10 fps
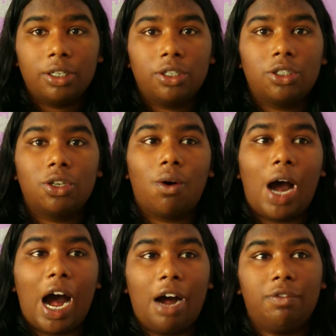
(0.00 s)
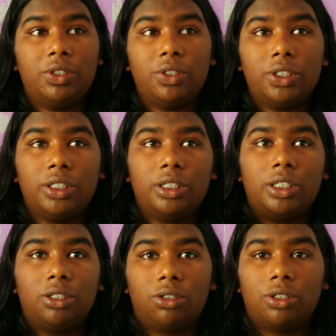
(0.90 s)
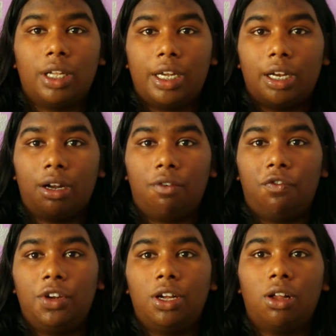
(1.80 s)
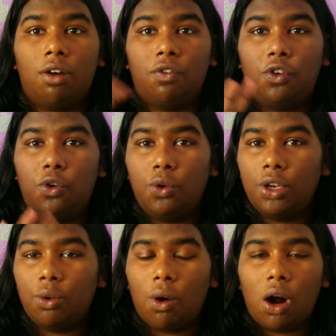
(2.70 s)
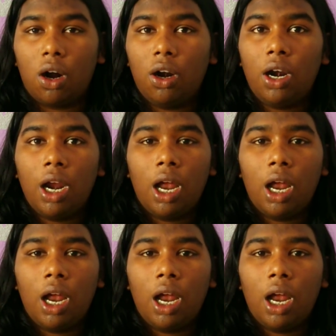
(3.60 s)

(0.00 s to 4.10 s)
So after a year, they get a feel of who you are.